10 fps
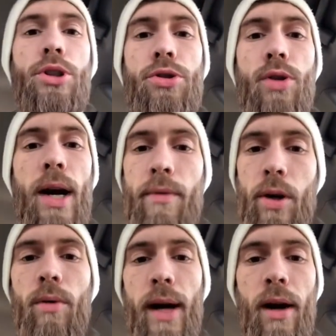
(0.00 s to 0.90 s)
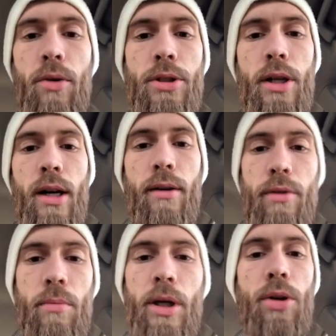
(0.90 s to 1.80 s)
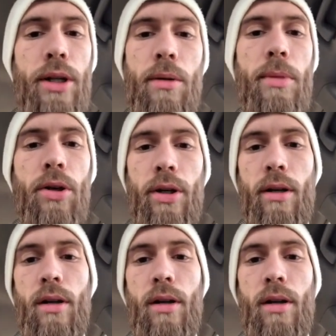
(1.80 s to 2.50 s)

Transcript: just driving around from building to building.